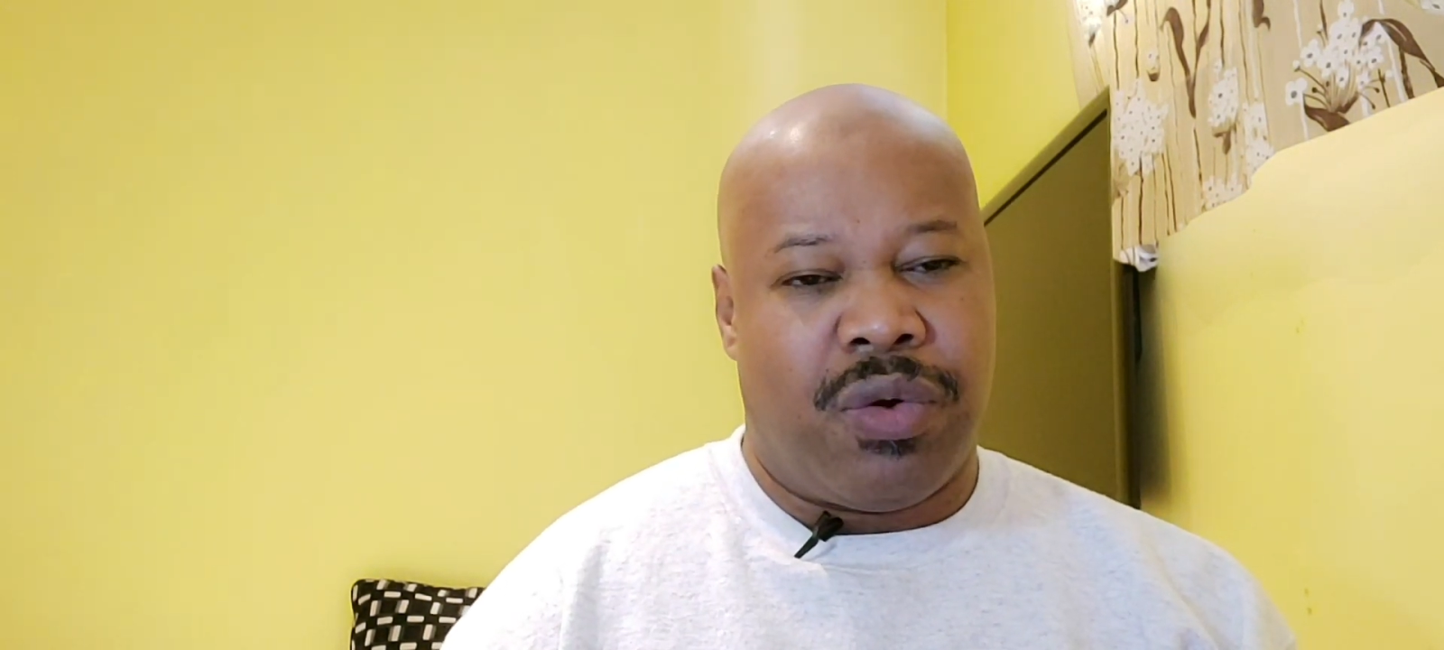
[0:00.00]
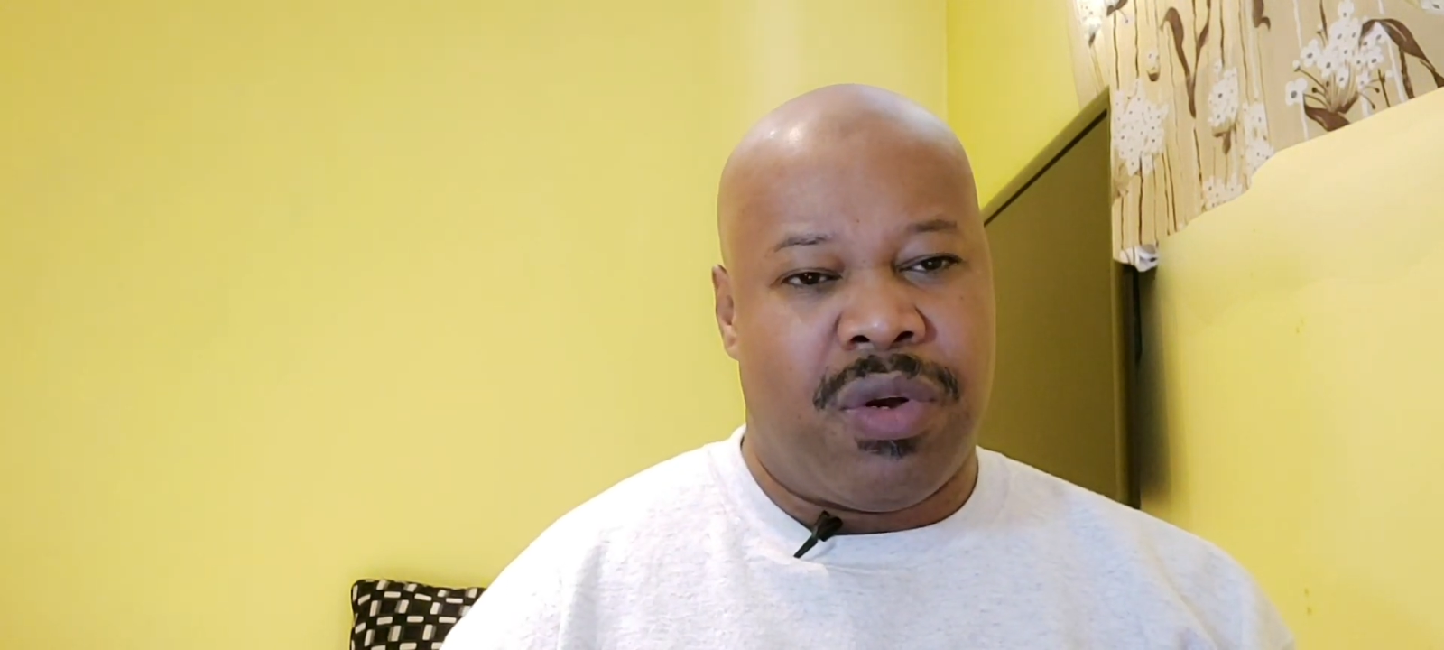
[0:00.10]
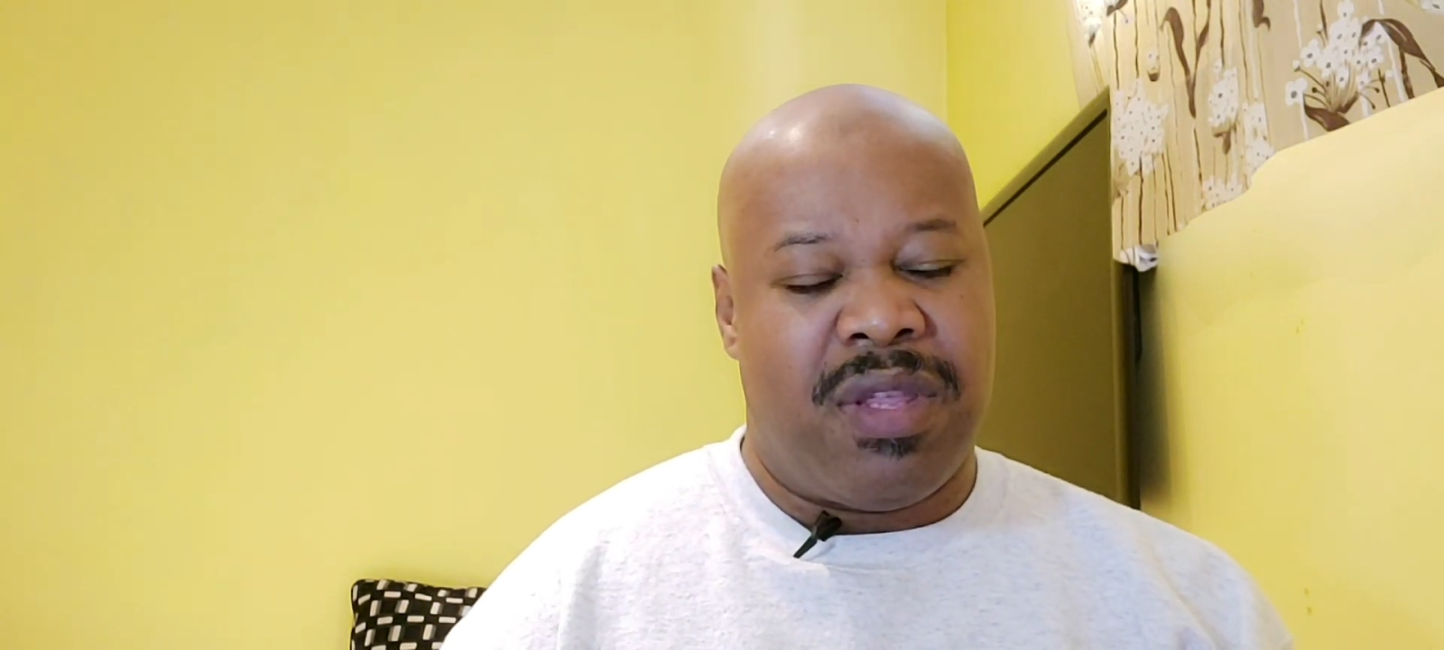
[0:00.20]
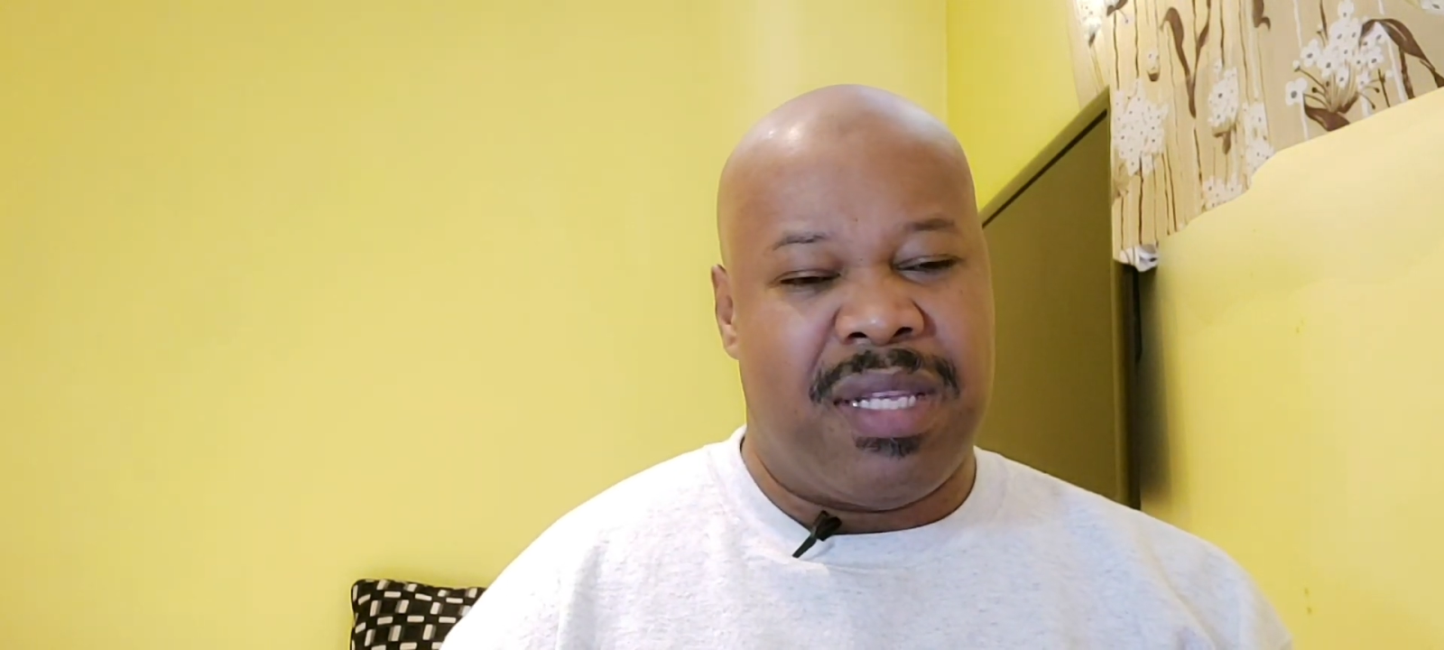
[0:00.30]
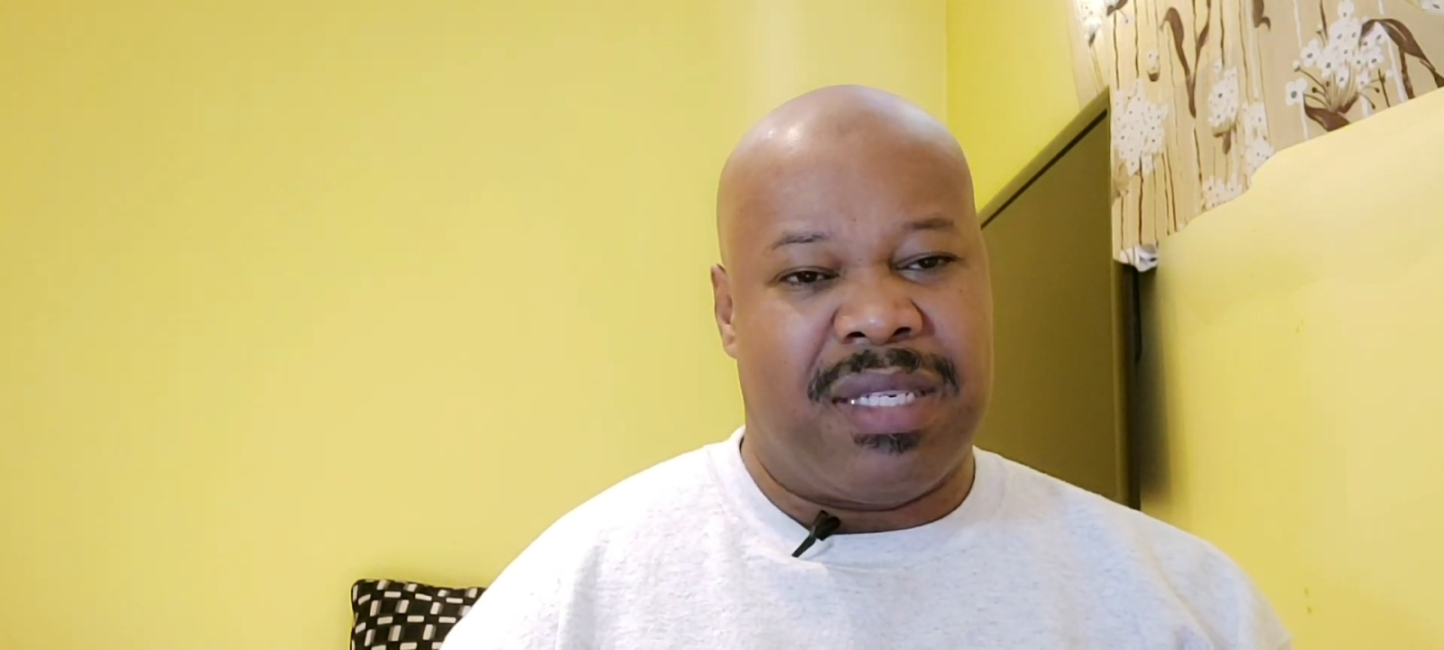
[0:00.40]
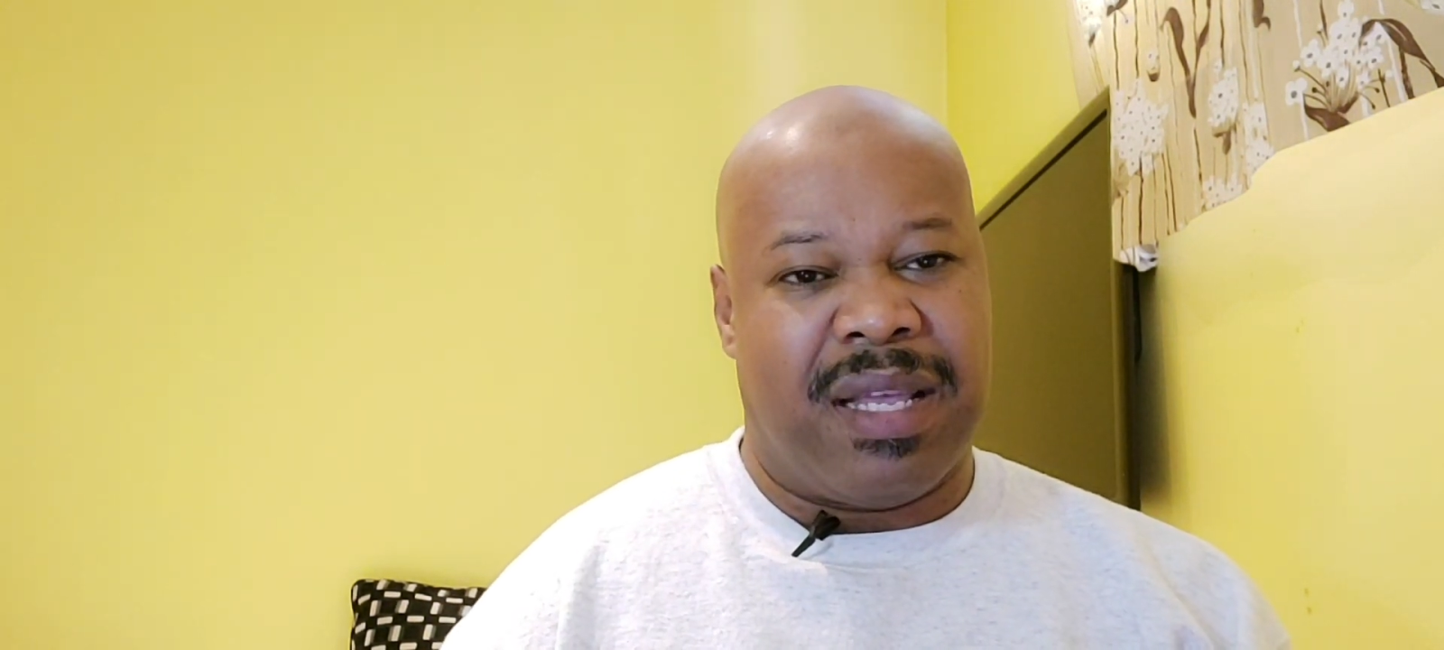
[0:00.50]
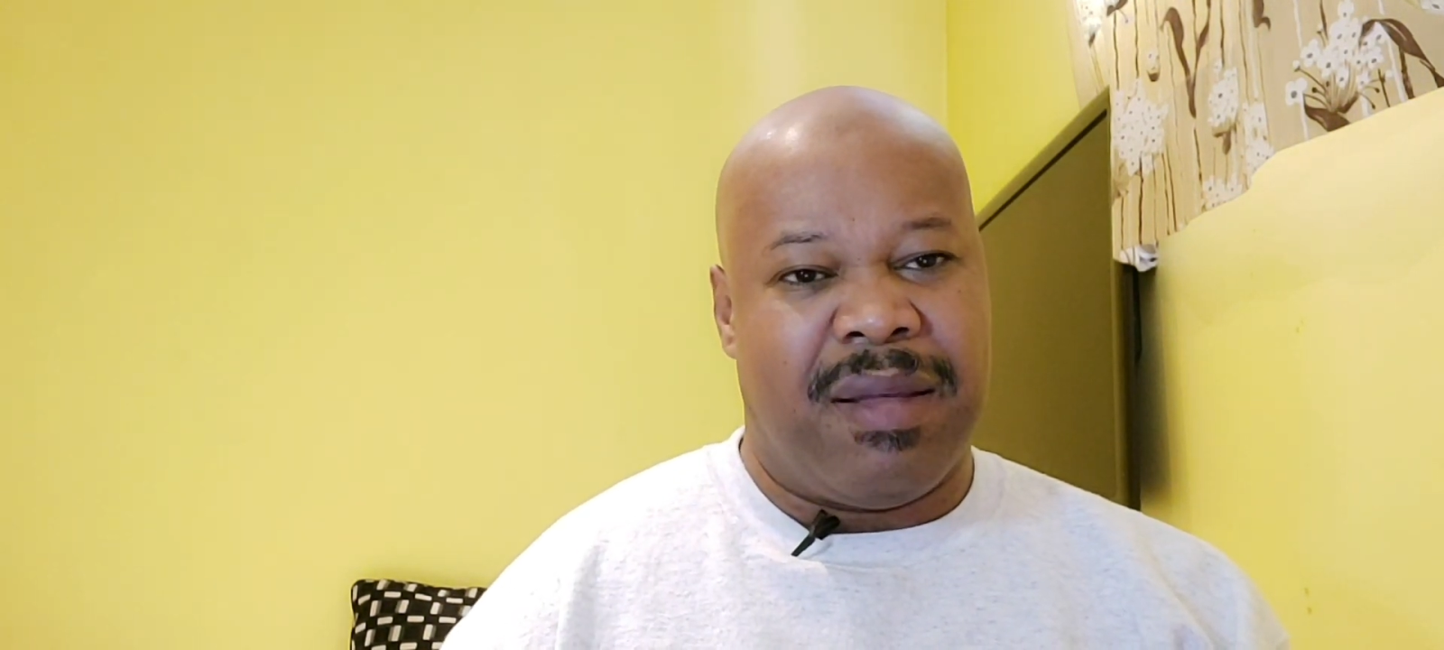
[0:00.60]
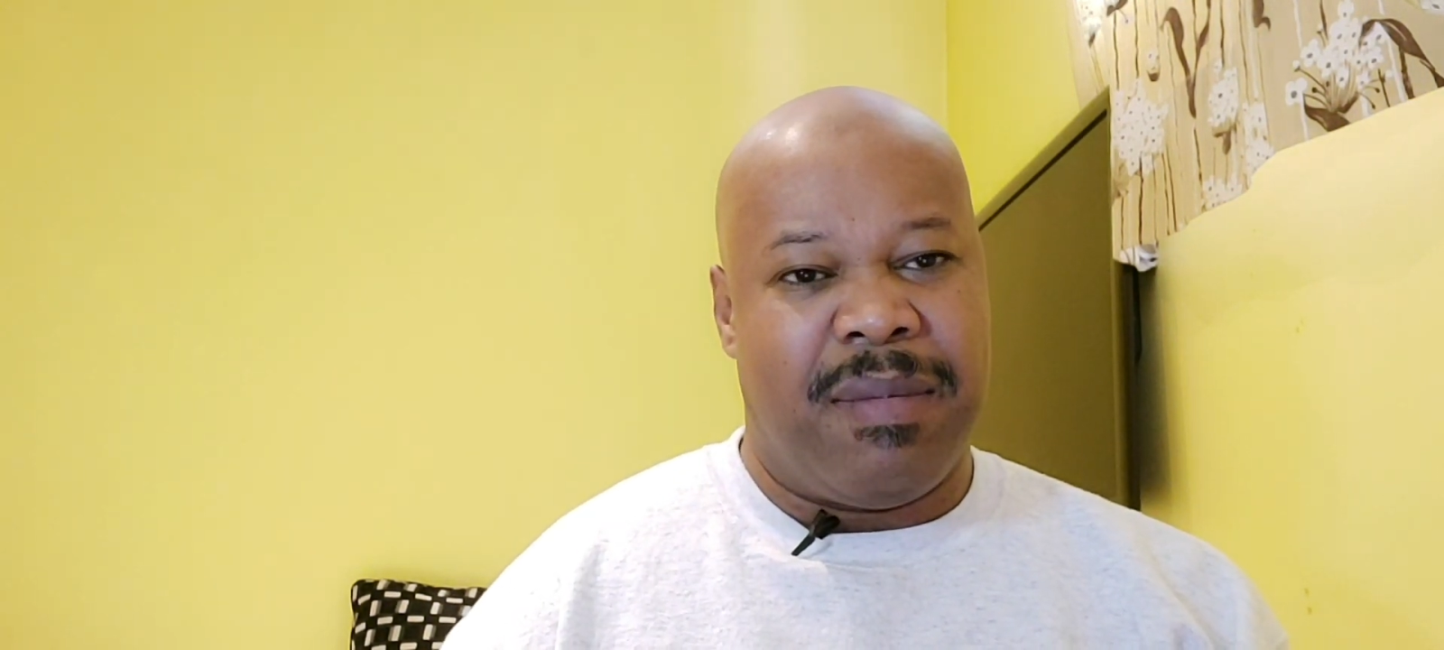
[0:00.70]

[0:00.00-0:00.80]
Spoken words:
or this